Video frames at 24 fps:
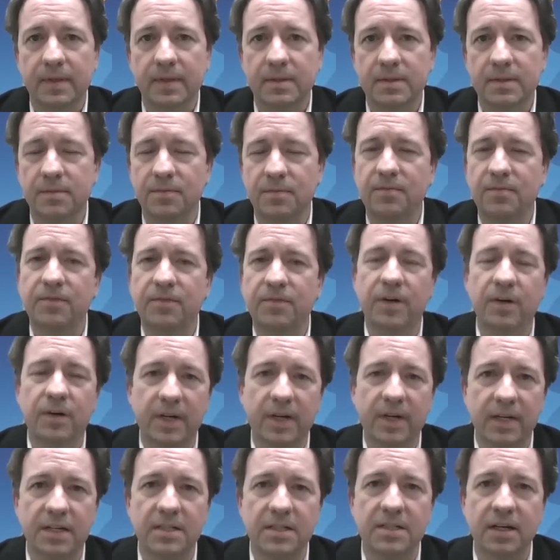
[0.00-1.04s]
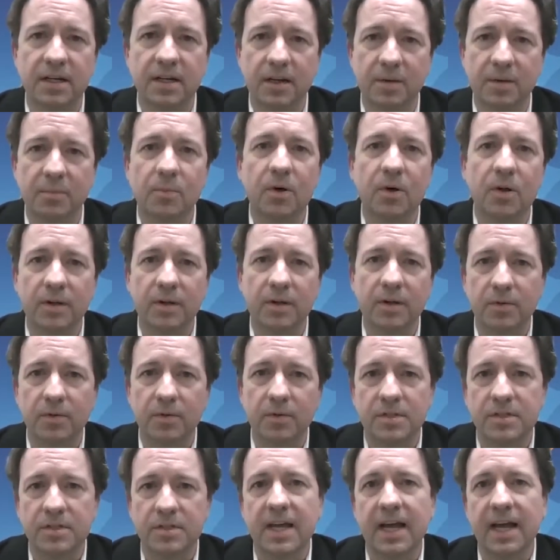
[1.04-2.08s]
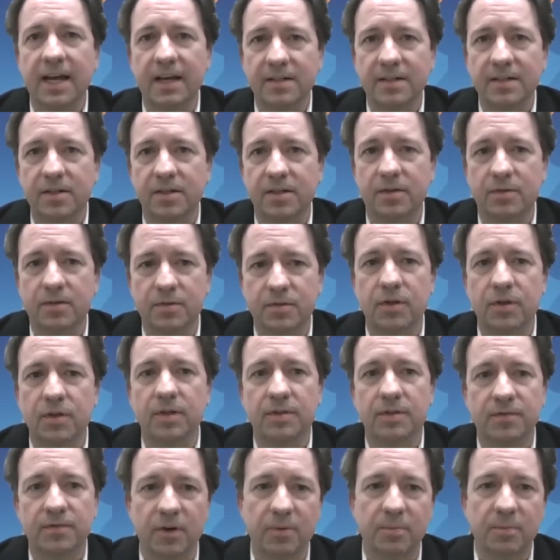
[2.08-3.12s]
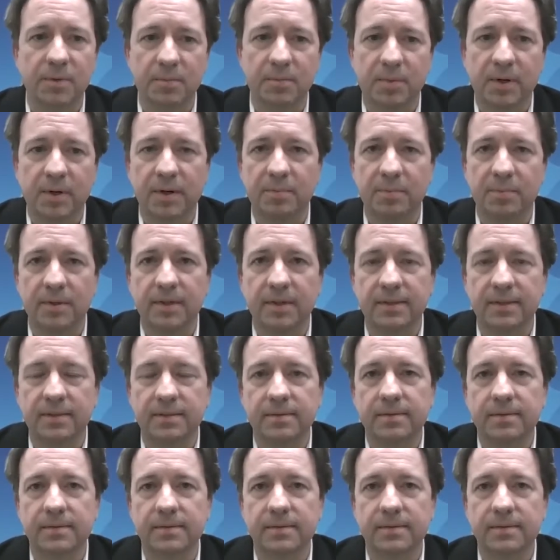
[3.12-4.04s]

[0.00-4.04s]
some very exciting molecules to add to our drug development pipeline.